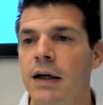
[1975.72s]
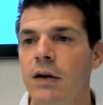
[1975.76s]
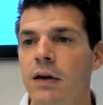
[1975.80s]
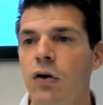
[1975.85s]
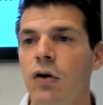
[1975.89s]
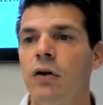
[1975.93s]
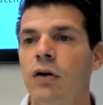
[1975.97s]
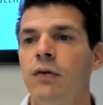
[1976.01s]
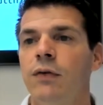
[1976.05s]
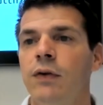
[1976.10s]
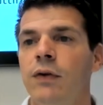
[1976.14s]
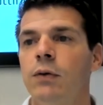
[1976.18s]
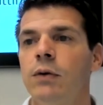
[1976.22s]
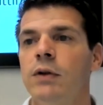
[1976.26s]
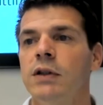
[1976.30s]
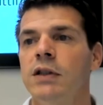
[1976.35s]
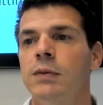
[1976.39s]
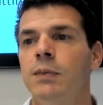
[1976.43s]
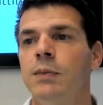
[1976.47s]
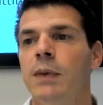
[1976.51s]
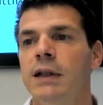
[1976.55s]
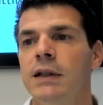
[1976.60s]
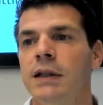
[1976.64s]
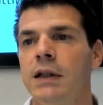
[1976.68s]

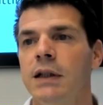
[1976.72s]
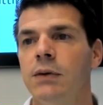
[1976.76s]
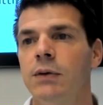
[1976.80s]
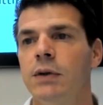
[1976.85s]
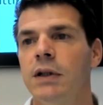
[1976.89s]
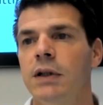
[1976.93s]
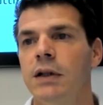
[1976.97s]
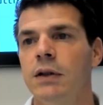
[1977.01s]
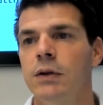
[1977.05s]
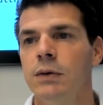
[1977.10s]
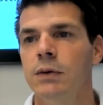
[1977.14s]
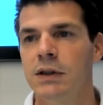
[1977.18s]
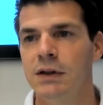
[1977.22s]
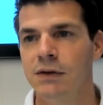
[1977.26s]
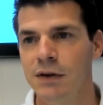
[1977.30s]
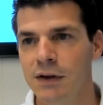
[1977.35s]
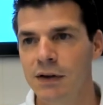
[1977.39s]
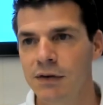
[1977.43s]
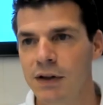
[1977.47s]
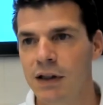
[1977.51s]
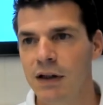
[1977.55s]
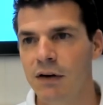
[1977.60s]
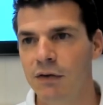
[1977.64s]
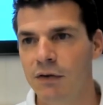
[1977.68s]
non-ferrous material with
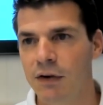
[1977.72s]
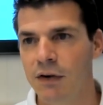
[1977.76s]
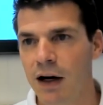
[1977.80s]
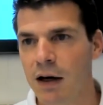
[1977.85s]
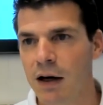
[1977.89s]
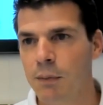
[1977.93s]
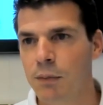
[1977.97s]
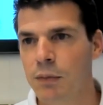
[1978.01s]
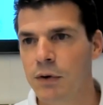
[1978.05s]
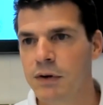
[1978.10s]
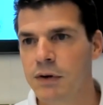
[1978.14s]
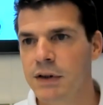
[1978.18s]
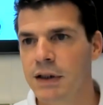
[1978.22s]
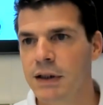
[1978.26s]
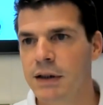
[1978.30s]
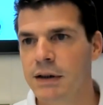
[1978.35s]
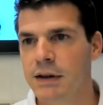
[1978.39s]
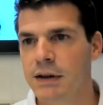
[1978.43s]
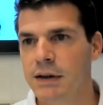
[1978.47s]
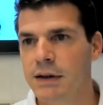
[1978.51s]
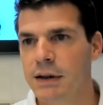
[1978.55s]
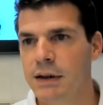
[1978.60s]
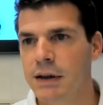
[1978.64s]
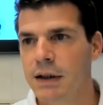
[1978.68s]

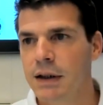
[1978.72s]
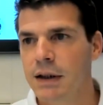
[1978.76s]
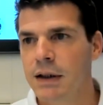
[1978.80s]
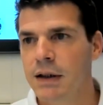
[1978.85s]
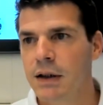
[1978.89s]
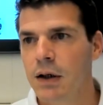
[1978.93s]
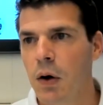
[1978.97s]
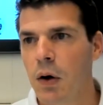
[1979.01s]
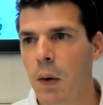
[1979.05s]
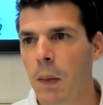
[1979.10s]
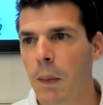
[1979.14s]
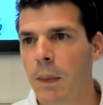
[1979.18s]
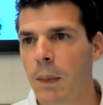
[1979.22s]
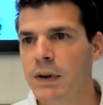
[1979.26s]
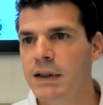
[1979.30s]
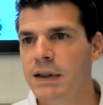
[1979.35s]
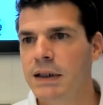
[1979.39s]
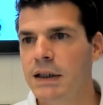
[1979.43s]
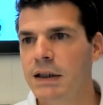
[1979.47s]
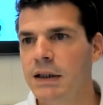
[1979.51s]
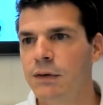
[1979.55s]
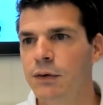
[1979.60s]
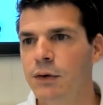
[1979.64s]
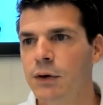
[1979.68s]
55%,
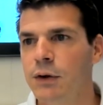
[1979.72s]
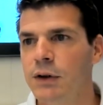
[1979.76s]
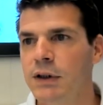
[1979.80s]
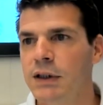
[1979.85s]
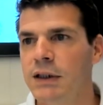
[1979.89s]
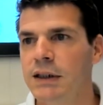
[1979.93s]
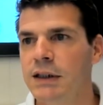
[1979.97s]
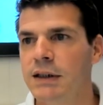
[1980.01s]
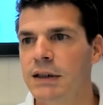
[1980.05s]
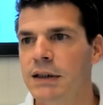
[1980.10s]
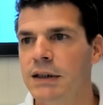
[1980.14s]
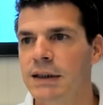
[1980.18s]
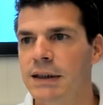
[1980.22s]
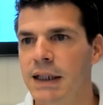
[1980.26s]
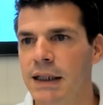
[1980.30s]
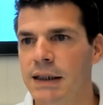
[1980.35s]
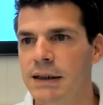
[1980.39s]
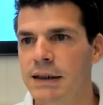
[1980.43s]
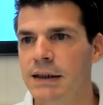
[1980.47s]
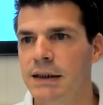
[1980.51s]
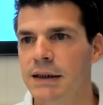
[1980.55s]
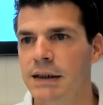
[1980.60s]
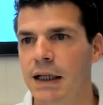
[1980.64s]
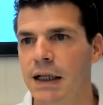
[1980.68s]
composite
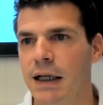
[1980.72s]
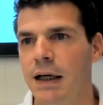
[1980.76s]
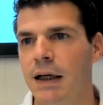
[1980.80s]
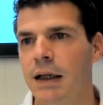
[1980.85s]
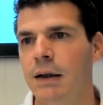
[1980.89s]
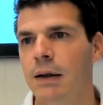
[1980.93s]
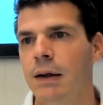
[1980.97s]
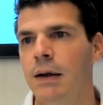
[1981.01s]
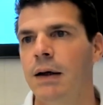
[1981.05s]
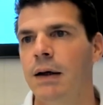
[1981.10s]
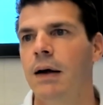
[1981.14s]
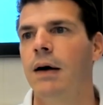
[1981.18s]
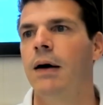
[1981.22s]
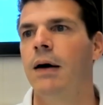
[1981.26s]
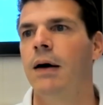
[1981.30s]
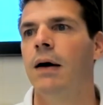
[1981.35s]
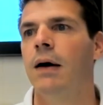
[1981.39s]
36, and